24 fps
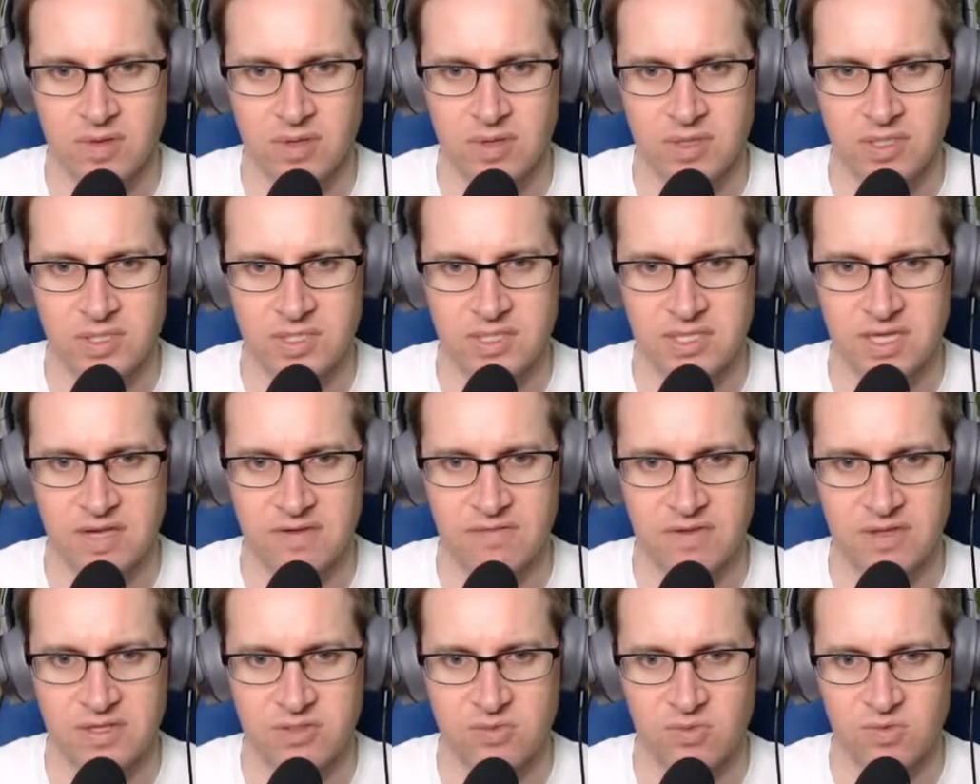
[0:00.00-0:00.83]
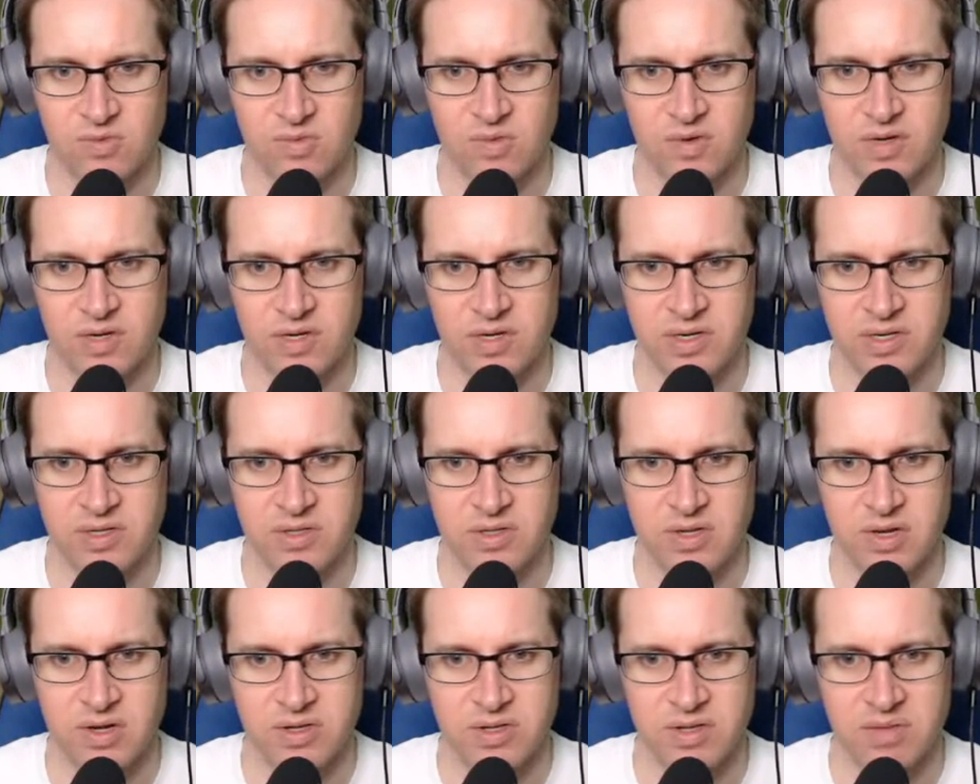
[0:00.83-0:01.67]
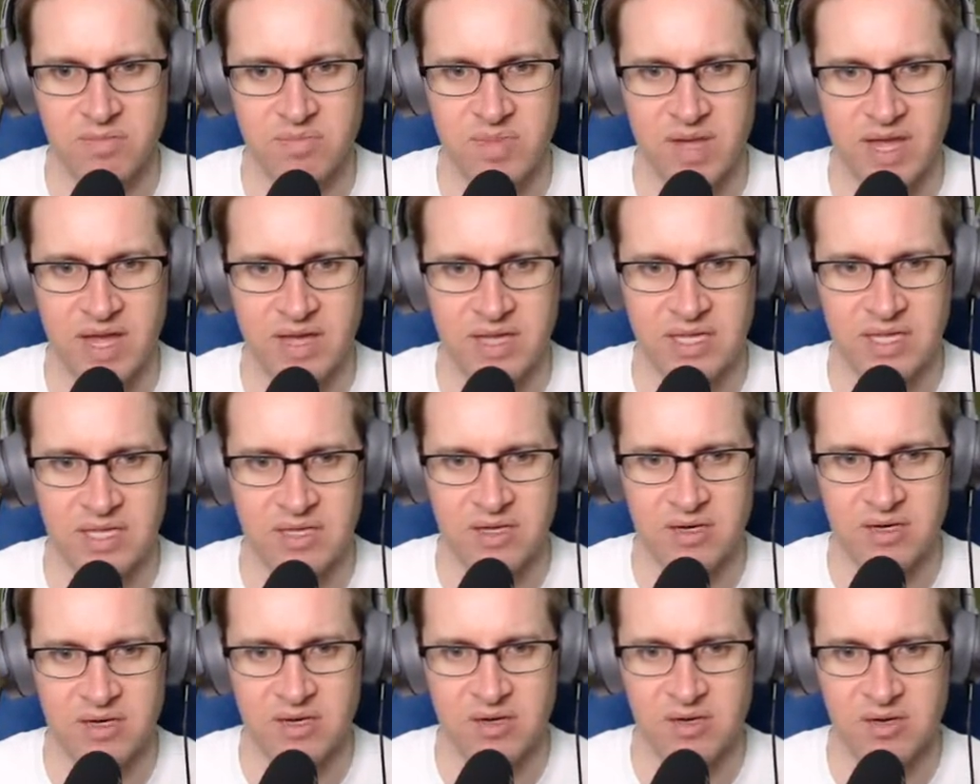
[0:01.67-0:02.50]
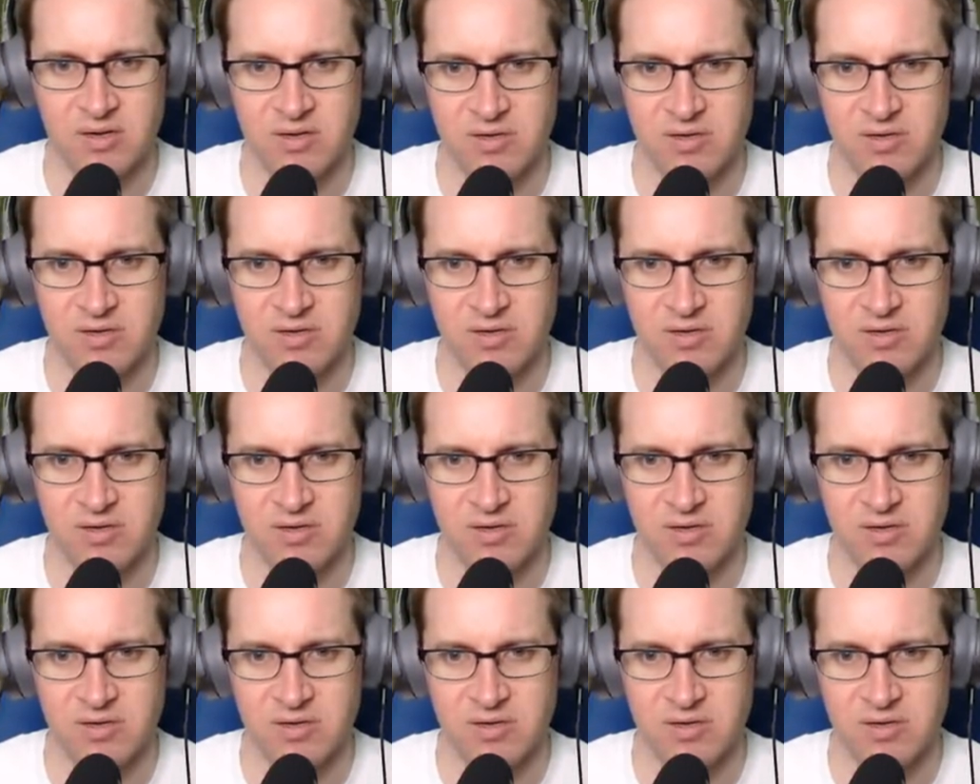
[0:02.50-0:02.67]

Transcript: Just have this run along the back here.